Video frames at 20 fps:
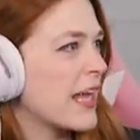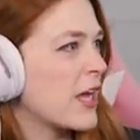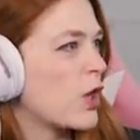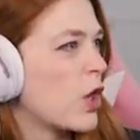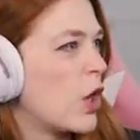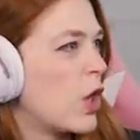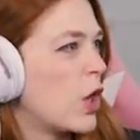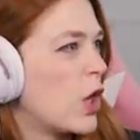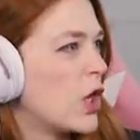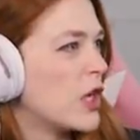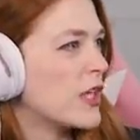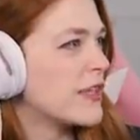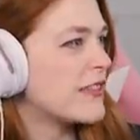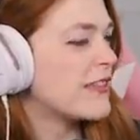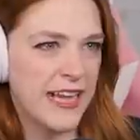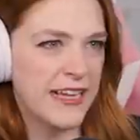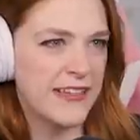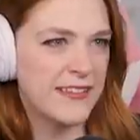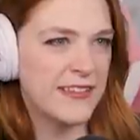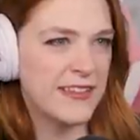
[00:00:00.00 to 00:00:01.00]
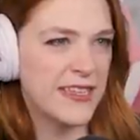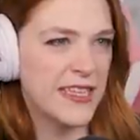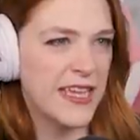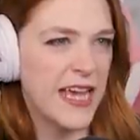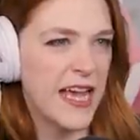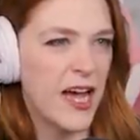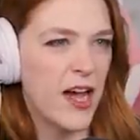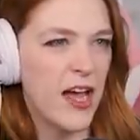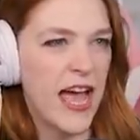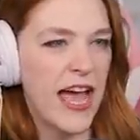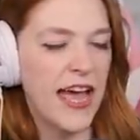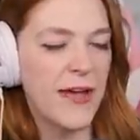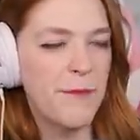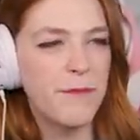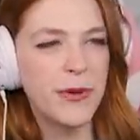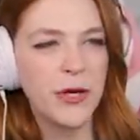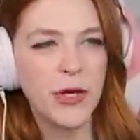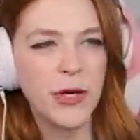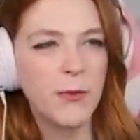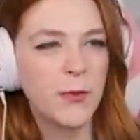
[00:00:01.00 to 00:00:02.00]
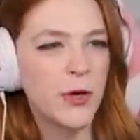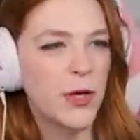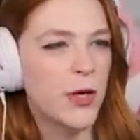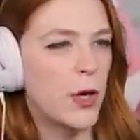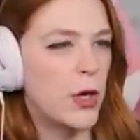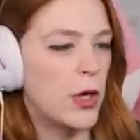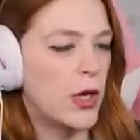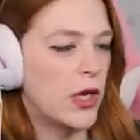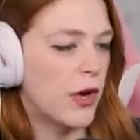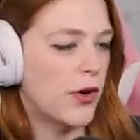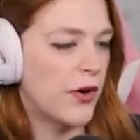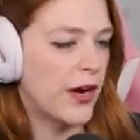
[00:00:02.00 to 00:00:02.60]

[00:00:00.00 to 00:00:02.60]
get gold. Excellent. Okay, boom, we're gold